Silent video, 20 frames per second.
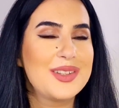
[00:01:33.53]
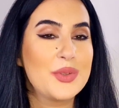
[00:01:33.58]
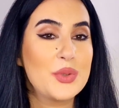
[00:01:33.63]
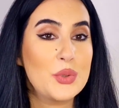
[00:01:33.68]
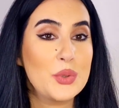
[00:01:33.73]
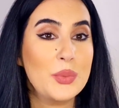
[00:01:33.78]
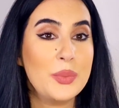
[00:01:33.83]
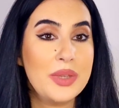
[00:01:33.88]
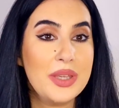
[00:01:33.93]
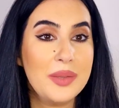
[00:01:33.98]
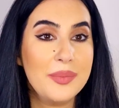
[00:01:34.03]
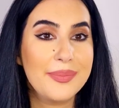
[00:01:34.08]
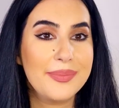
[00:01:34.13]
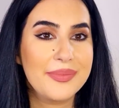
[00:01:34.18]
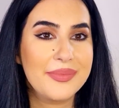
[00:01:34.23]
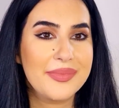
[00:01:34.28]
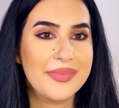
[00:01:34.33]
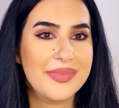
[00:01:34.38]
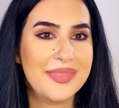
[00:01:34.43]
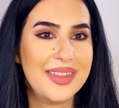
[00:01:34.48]
to me,
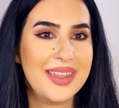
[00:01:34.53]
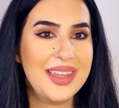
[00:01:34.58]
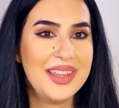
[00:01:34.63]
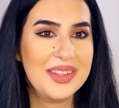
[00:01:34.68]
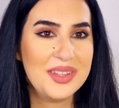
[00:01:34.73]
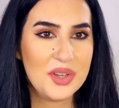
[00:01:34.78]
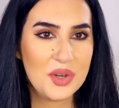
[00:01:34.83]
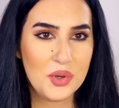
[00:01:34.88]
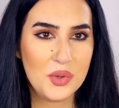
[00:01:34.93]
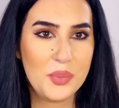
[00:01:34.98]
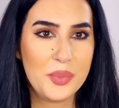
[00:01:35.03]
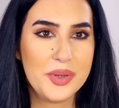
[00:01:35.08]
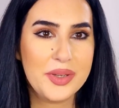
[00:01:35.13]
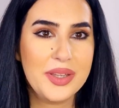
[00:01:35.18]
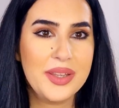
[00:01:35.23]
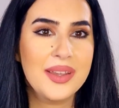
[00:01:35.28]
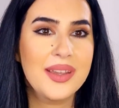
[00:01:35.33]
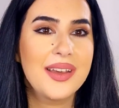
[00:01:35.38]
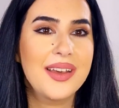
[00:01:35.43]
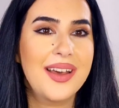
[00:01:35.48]
in the
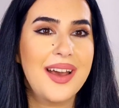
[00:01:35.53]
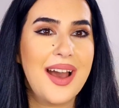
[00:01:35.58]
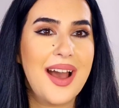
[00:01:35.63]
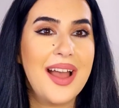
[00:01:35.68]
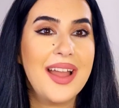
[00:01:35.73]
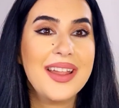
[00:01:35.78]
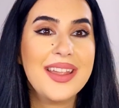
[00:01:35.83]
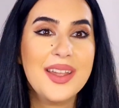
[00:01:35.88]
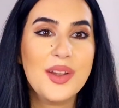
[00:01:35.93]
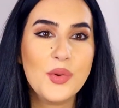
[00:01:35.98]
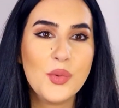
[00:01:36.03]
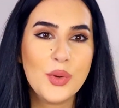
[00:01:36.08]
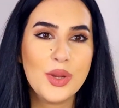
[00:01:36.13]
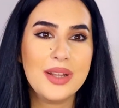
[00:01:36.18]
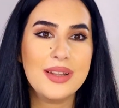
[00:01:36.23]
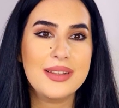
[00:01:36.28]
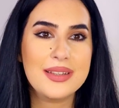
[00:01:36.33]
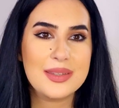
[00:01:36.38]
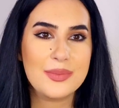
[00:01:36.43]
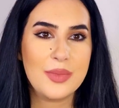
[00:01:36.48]
opening, I can
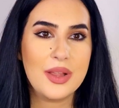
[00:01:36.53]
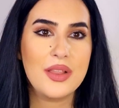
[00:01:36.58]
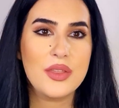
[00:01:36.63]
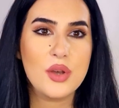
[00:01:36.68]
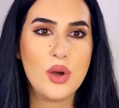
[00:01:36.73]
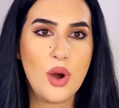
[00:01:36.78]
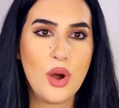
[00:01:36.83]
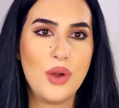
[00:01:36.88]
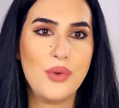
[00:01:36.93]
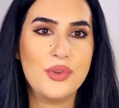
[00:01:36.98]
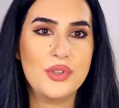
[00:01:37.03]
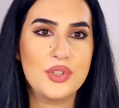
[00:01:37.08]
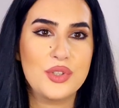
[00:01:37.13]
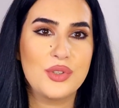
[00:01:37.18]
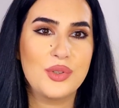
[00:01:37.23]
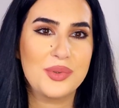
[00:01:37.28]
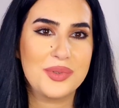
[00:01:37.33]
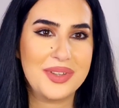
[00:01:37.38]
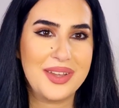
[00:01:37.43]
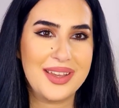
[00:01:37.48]
really smell the orange
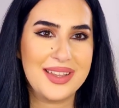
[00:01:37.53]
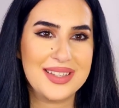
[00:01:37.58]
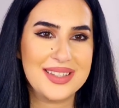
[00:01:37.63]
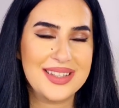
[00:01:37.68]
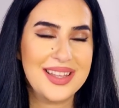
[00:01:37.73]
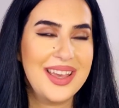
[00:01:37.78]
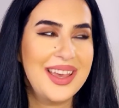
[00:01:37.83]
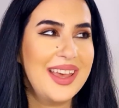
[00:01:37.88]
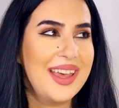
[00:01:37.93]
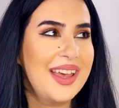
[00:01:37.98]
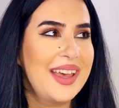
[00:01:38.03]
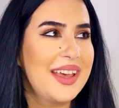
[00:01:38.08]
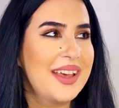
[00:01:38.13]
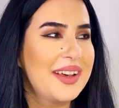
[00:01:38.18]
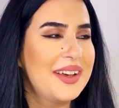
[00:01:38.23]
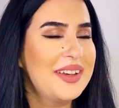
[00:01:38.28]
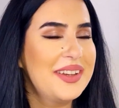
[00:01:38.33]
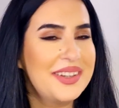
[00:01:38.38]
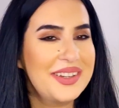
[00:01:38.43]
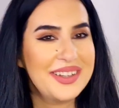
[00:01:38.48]
note, guys.
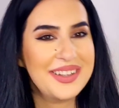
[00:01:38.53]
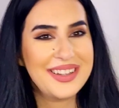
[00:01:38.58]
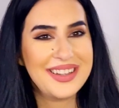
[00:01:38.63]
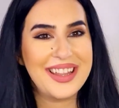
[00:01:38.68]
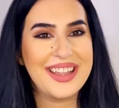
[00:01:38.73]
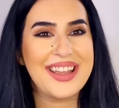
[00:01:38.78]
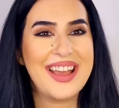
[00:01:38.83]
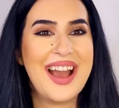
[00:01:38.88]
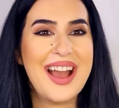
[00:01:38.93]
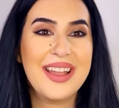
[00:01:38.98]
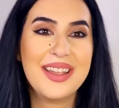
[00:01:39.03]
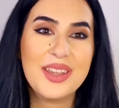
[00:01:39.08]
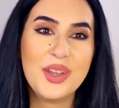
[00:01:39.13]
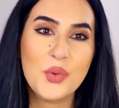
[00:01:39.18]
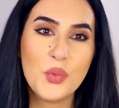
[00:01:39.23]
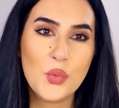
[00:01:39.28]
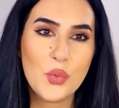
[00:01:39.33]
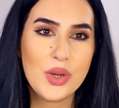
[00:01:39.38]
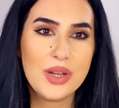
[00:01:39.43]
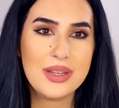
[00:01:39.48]
Like, I
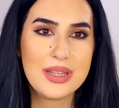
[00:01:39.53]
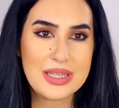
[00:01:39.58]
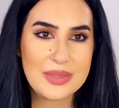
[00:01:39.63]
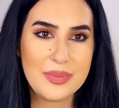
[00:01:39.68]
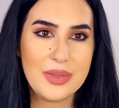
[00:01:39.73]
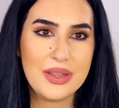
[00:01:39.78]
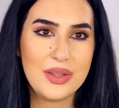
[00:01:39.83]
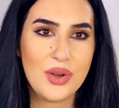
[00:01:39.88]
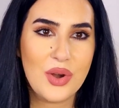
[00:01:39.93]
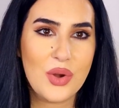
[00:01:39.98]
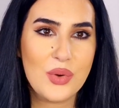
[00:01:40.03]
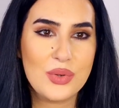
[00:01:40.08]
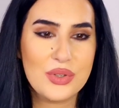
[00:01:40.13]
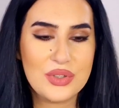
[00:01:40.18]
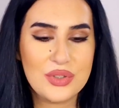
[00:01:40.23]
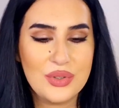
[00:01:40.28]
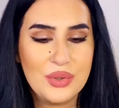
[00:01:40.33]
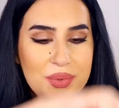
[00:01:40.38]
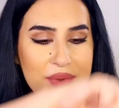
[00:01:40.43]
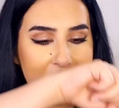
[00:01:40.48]
can really smell the
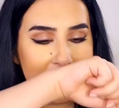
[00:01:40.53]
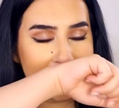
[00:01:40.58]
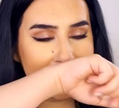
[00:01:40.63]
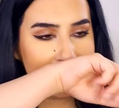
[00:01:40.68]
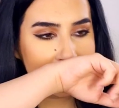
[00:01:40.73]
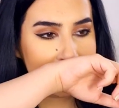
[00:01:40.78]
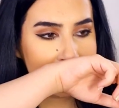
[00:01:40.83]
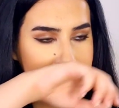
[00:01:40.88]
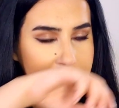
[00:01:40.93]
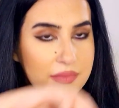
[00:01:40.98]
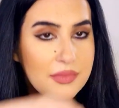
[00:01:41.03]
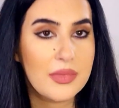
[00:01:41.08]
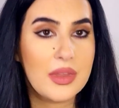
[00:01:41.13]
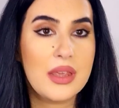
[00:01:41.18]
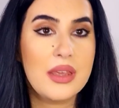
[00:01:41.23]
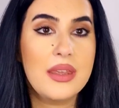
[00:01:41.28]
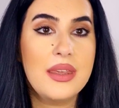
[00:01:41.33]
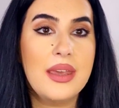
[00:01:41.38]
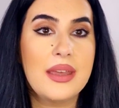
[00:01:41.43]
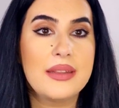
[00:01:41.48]
orange note.
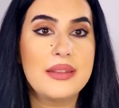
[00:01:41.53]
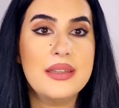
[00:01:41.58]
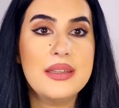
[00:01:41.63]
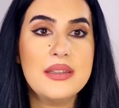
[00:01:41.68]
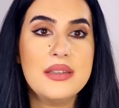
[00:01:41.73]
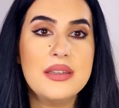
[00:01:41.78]
Yeah,